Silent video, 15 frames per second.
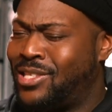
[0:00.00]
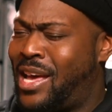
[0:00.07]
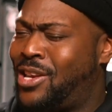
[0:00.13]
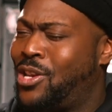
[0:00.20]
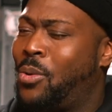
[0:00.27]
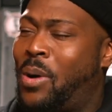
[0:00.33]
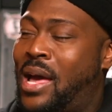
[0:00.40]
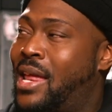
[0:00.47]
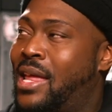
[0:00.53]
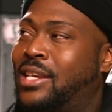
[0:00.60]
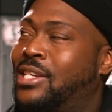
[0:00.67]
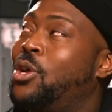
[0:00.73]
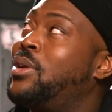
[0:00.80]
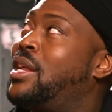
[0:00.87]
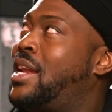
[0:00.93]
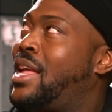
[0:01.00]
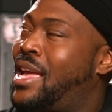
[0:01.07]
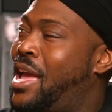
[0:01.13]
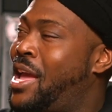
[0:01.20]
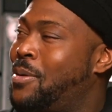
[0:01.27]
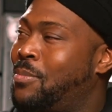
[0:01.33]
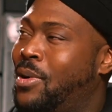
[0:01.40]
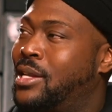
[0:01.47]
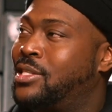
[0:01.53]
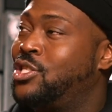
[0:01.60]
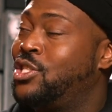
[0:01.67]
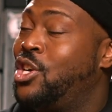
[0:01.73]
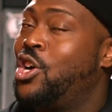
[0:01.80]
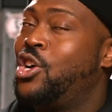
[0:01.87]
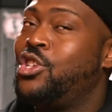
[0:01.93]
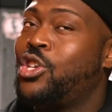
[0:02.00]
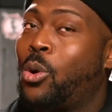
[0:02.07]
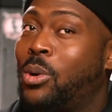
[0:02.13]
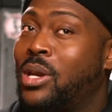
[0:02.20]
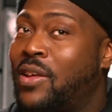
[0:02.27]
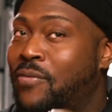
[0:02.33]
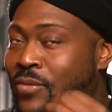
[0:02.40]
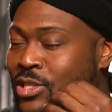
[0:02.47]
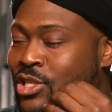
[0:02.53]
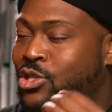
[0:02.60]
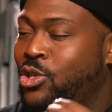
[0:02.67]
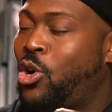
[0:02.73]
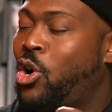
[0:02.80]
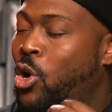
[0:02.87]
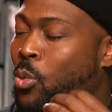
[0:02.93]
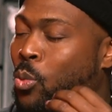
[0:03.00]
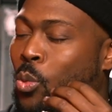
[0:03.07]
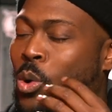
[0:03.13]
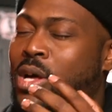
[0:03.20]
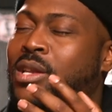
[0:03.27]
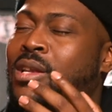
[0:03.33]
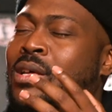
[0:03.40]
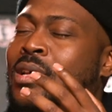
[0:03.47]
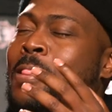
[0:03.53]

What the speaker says: Know that they ain't much. Knowing if it's on one